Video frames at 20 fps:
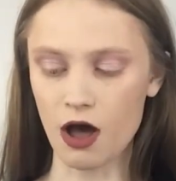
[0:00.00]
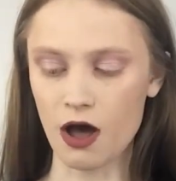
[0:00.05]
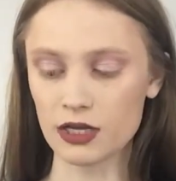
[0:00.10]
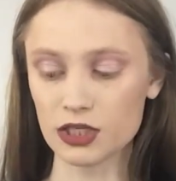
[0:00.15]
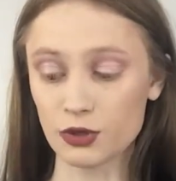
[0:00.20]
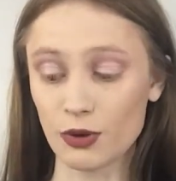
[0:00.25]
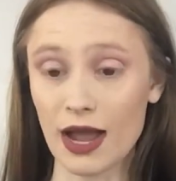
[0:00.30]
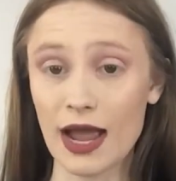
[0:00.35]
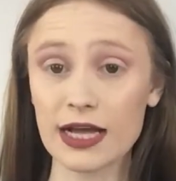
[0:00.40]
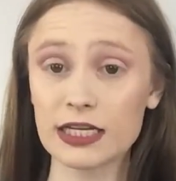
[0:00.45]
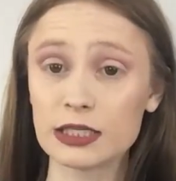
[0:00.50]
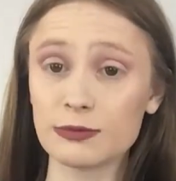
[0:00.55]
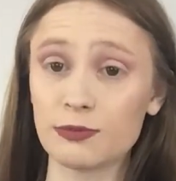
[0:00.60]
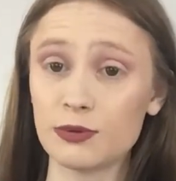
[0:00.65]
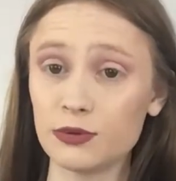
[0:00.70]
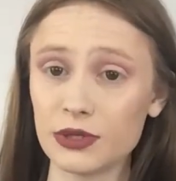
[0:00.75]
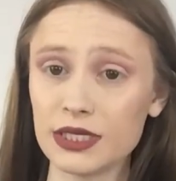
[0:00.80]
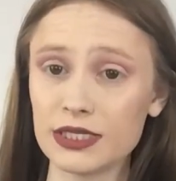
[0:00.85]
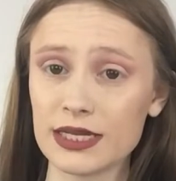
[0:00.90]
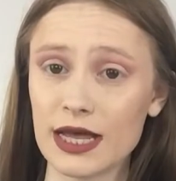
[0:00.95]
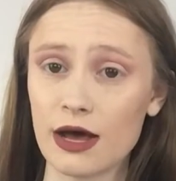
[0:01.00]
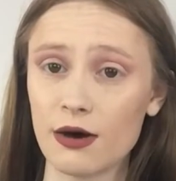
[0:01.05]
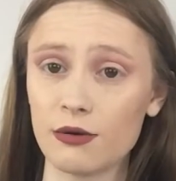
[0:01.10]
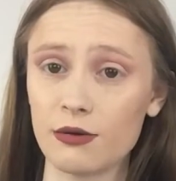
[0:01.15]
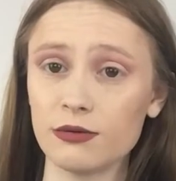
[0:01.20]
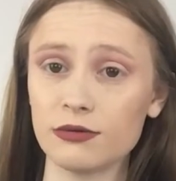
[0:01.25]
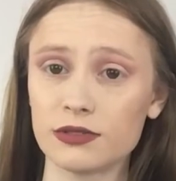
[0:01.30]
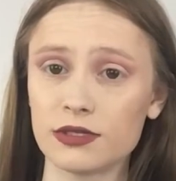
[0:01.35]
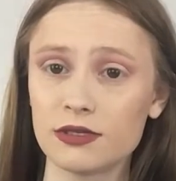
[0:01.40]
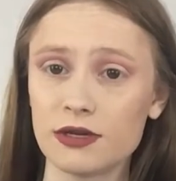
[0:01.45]
So I had to pull these
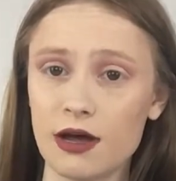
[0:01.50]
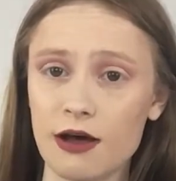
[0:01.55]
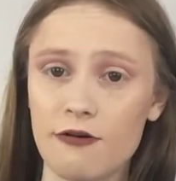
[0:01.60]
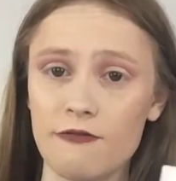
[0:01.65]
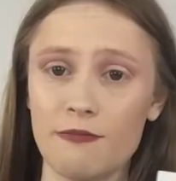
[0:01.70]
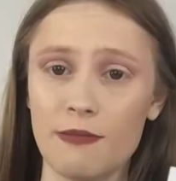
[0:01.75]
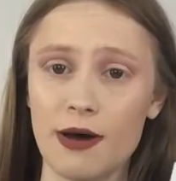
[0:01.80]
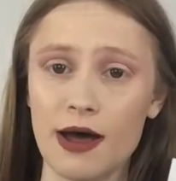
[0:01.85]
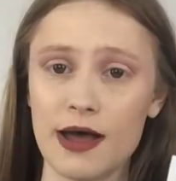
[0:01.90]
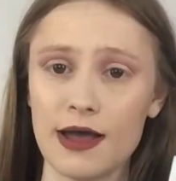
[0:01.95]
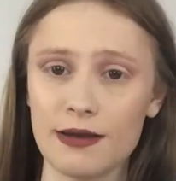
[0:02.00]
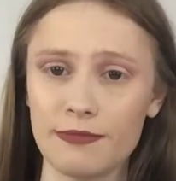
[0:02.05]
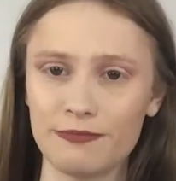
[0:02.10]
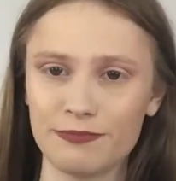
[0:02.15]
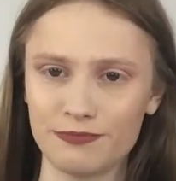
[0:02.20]
out of my